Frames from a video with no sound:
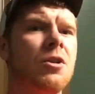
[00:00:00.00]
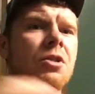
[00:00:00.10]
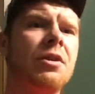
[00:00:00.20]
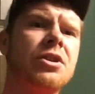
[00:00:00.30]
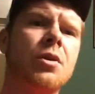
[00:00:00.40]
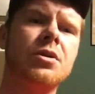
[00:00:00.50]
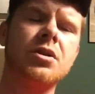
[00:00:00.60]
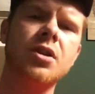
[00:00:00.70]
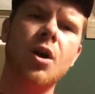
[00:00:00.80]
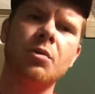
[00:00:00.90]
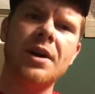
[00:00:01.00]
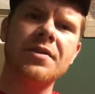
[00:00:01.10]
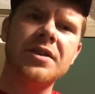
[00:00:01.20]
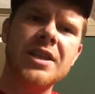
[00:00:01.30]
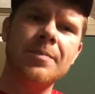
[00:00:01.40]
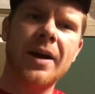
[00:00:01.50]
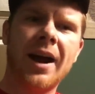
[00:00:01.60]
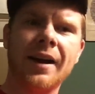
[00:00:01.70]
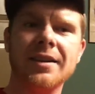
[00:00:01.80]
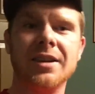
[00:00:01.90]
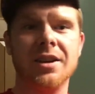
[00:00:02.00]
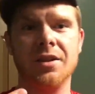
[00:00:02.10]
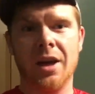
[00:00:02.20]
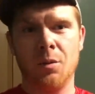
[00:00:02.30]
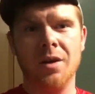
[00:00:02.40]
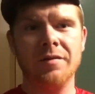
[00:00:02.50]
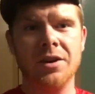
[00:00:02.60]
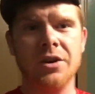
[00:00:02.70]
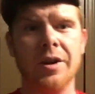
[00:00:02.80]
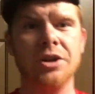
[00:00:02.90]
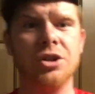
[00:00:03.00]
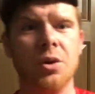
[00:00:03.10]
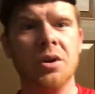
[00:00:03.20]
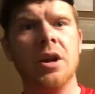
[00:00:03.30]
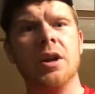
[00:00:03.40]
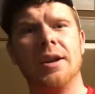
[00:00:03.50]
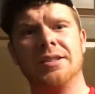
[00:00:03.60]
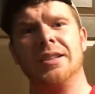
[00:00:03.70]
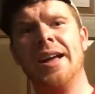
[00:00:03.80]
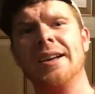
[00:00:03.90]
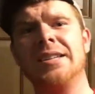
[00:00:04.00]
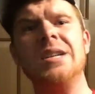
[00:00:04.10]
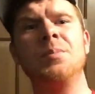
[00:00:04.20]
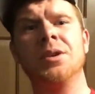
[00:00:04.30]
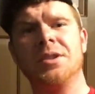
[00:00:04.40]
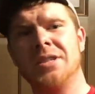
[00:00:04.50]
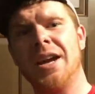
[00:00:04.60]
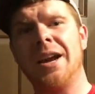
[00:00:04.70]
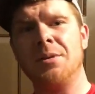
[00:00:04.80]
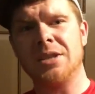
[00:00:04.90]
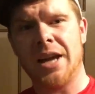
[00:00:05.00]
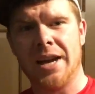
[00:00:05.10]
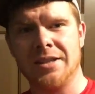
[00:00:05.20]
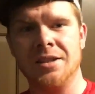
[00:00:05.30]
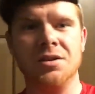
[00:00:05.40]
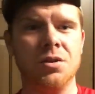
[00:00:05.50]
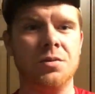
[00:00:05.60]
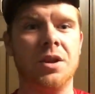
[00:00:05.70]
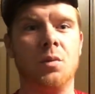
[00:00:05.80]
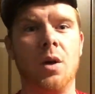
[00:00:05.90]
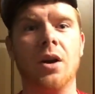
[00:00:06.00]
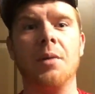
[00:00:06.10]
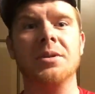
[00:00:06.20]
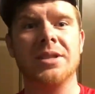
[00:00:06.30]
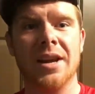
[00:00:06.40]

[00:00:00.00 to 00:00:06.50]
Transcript: You can always go slow right in the deep pockets like in that one video I showed. It's a lot deeper on the side I was casting to than where I was